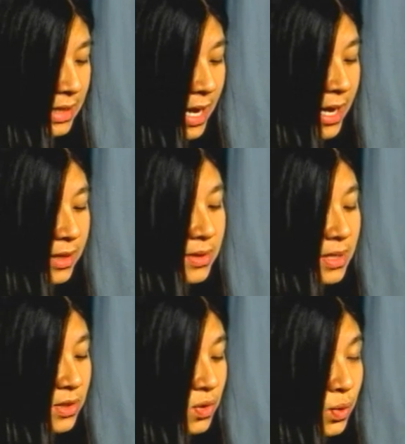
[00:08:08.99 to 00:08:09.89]
legs
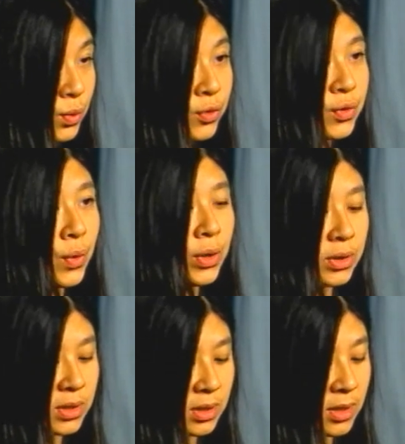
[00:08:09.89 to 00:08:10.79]
is too
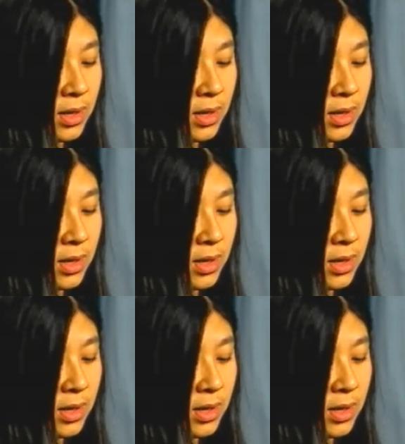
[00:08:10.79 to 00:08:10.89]
short,